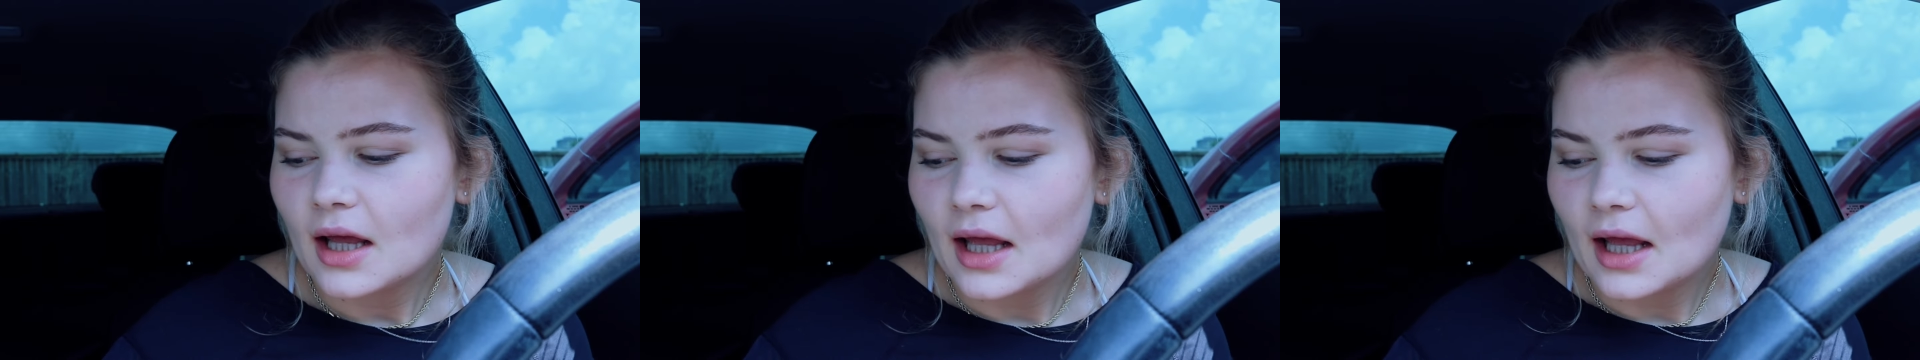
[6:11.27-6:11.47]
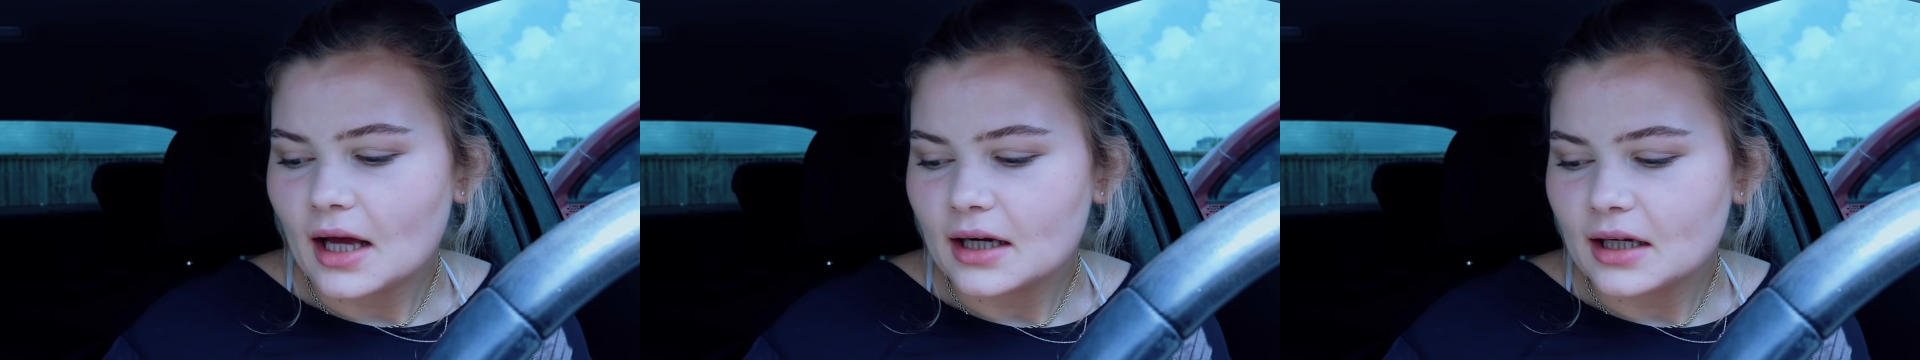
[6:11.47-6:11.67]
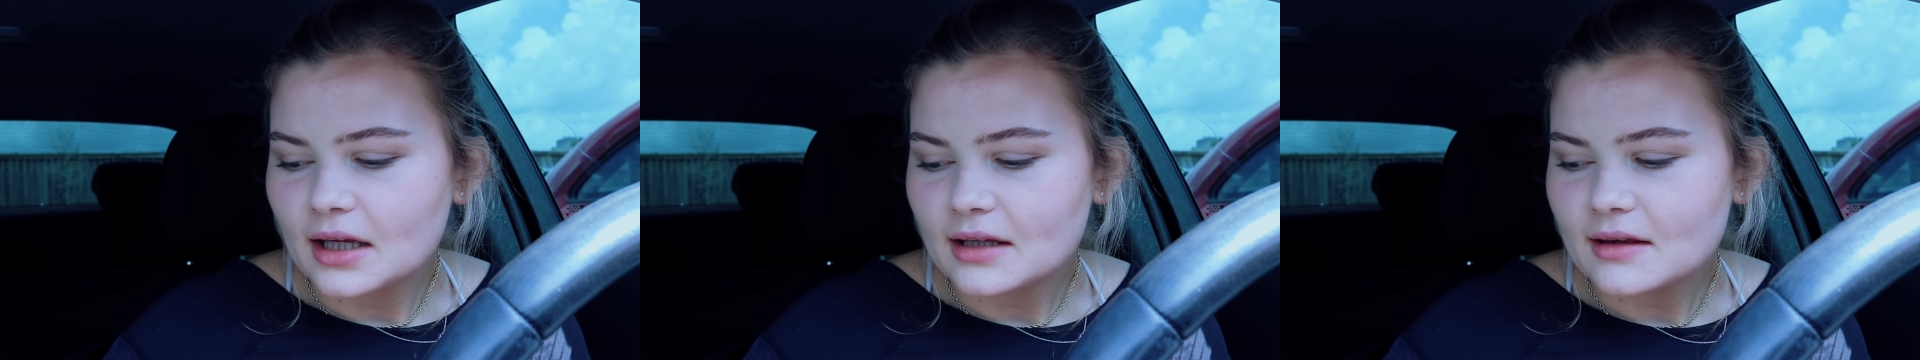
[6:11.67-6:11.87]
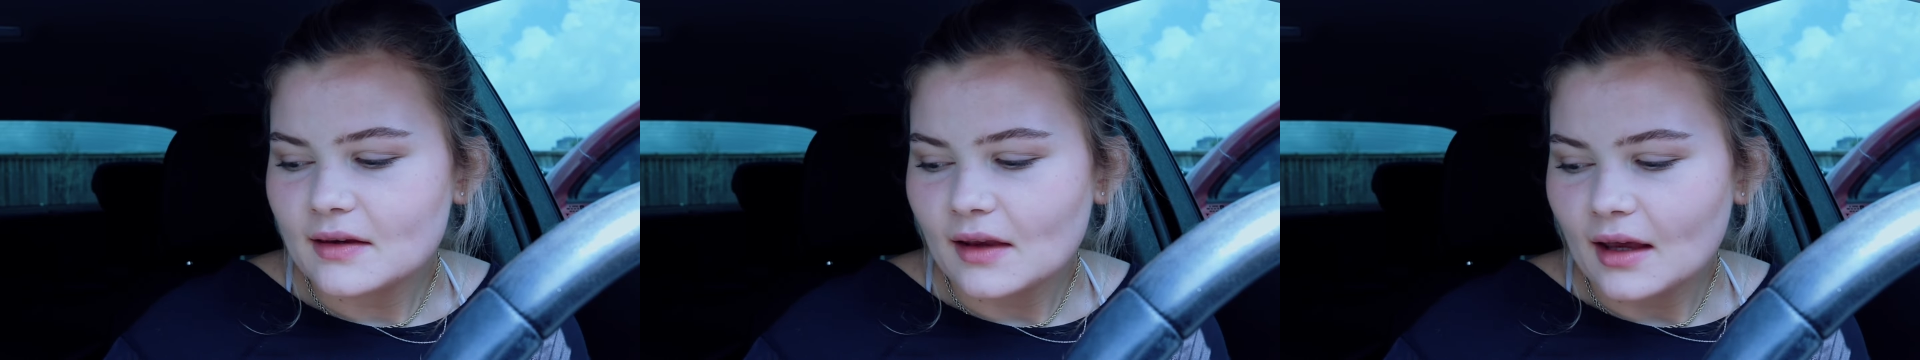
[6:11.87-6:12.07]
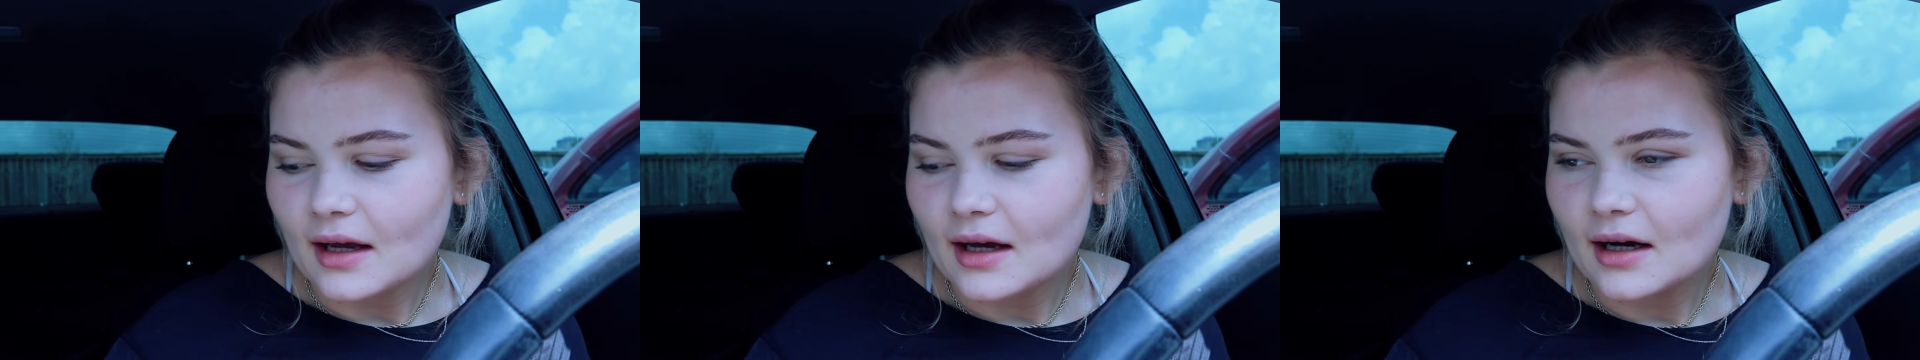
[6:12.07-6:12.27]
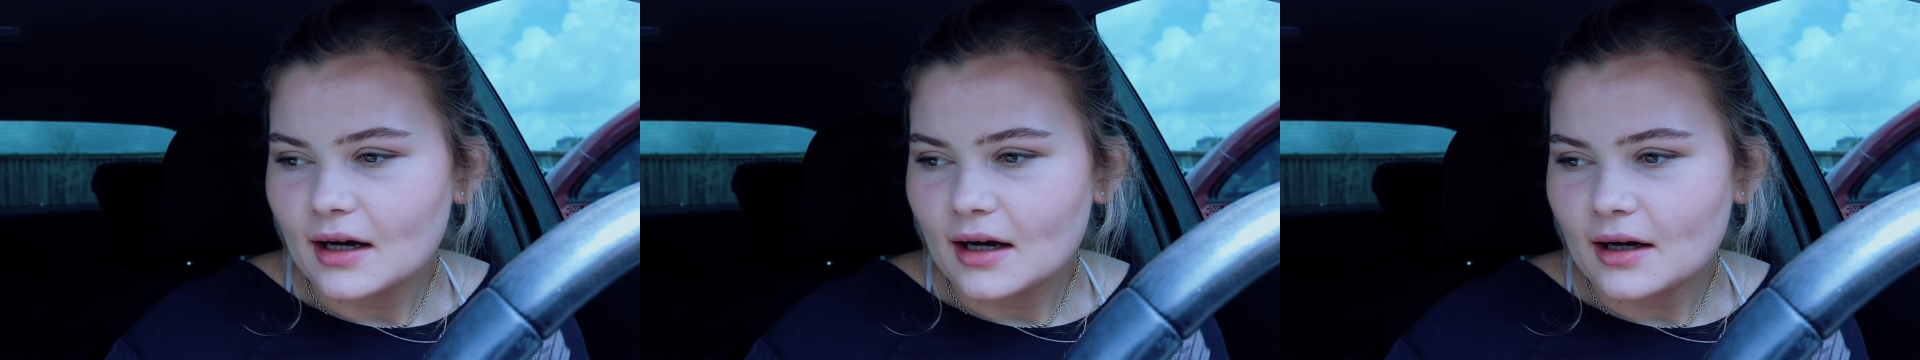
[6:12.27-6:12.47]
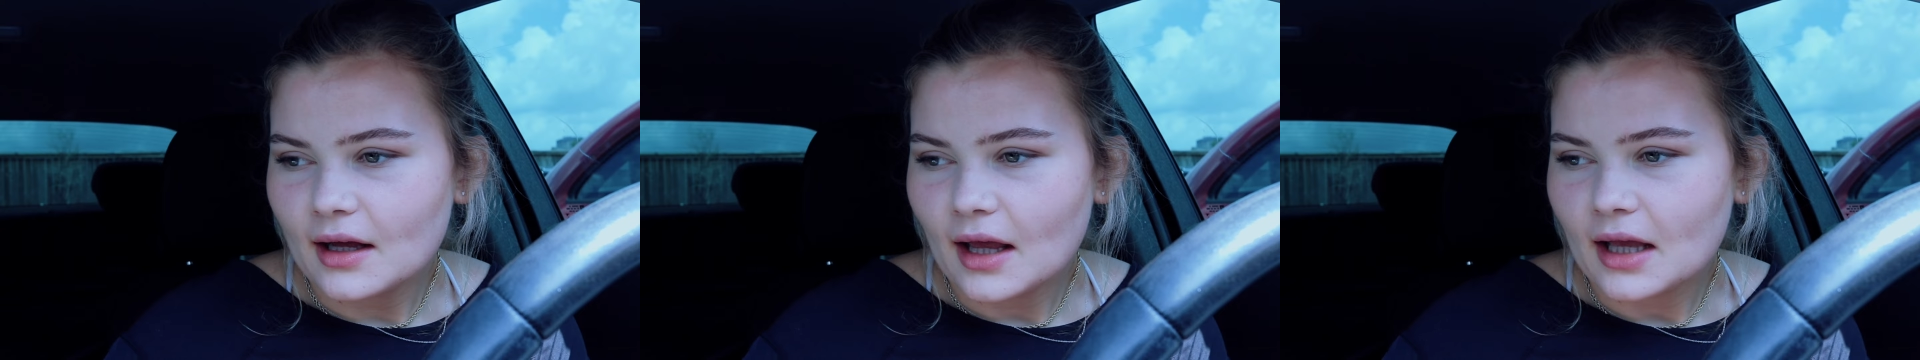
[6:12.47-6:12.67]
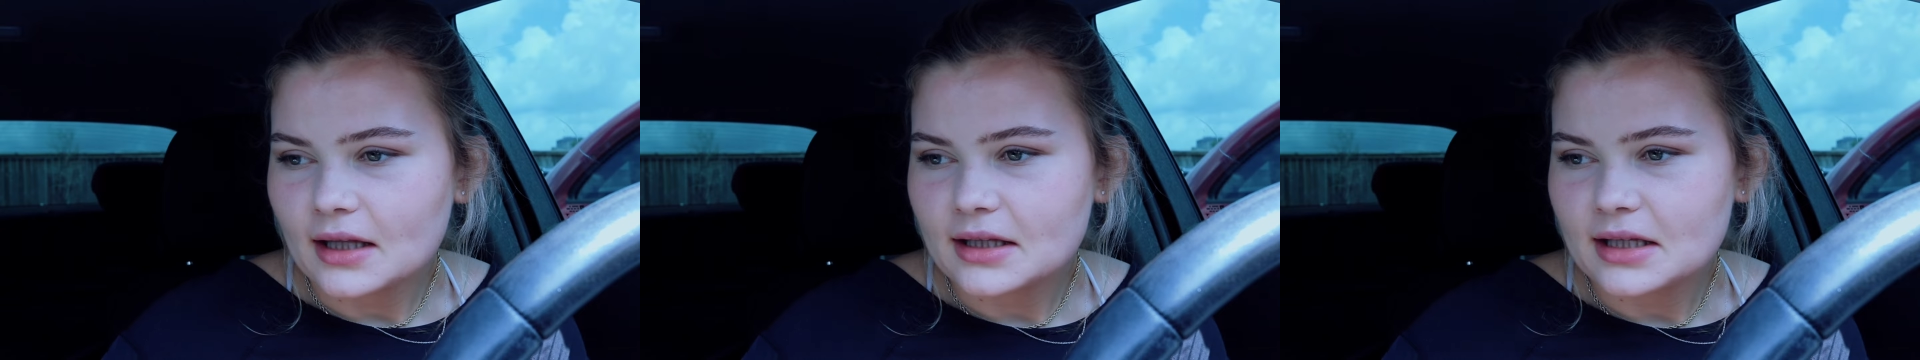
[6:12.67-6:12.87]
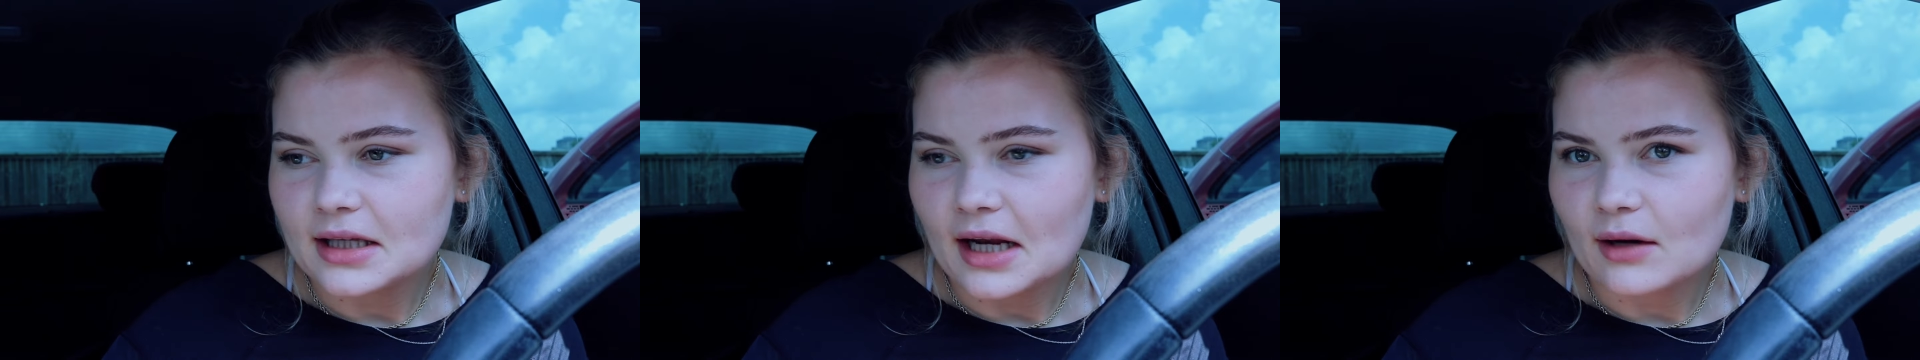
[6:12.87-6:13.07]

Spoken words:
and it's like a 18